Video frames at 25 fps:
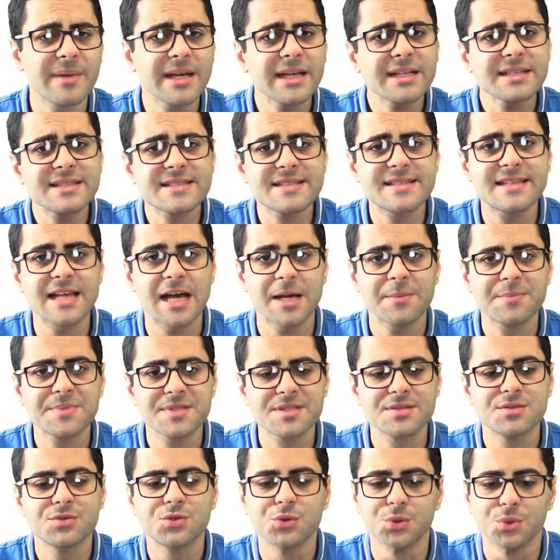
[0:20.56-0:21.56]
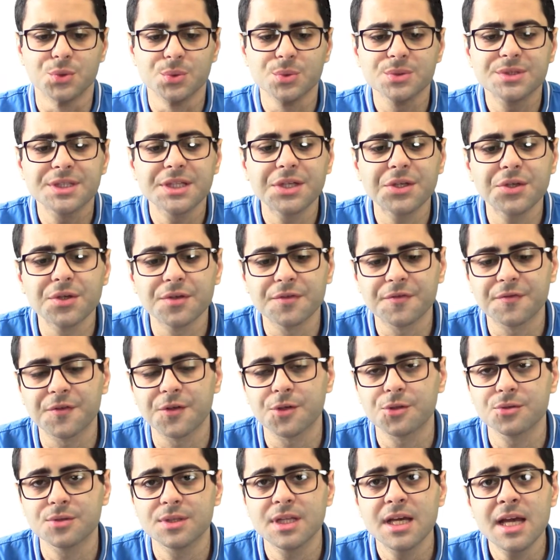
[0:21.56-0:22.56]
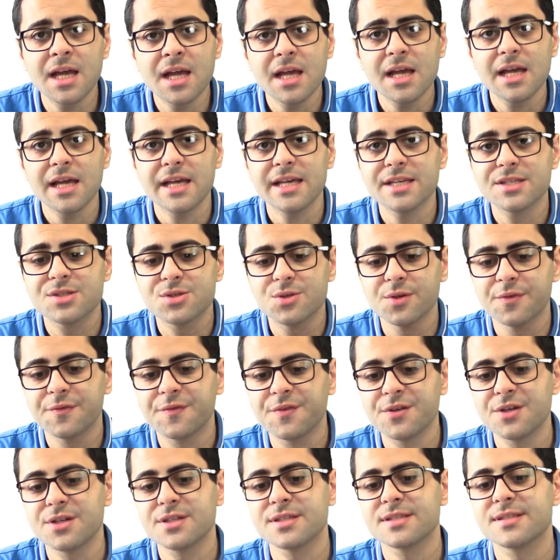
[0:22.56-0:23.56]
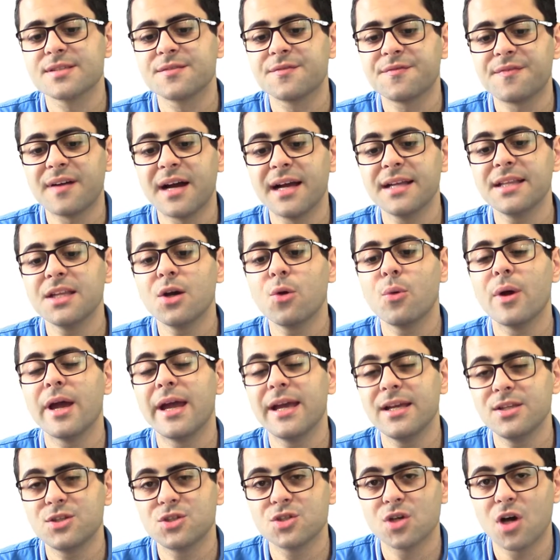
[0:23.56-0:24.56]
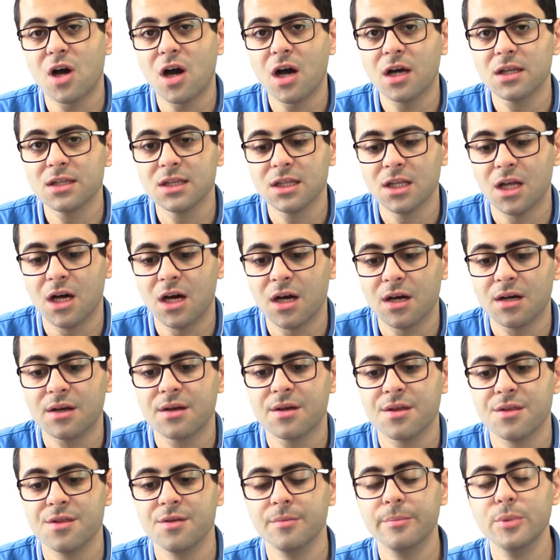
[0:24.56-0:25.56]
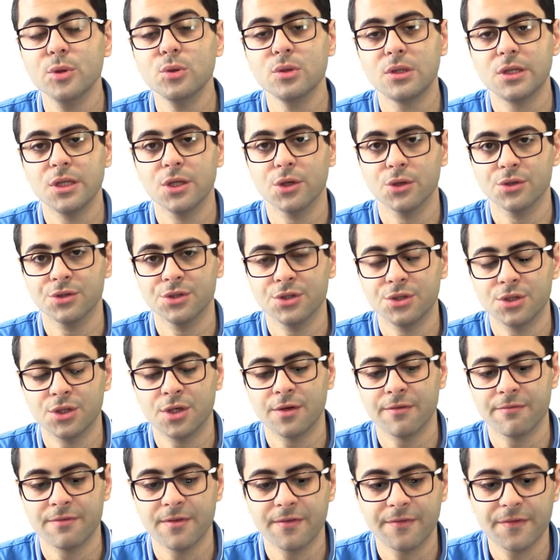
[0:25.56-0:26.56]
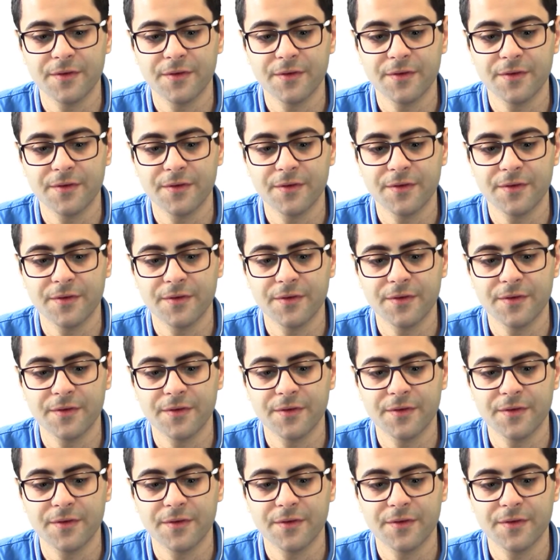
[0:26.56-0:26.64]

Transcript: main steps to rooting your phone is to first find a way to unlock the bootloader of the